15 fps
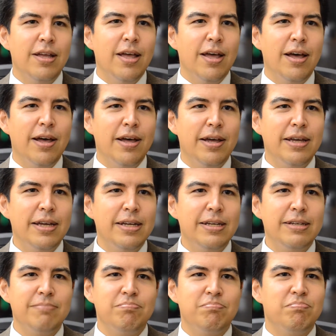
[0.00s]

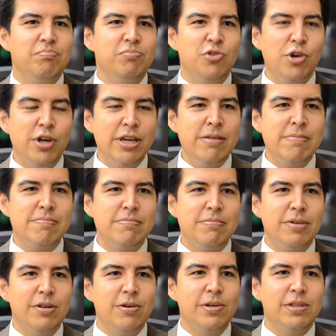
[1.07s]
I took it,
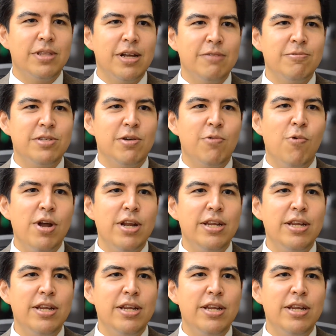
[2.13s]
I thought it was a 1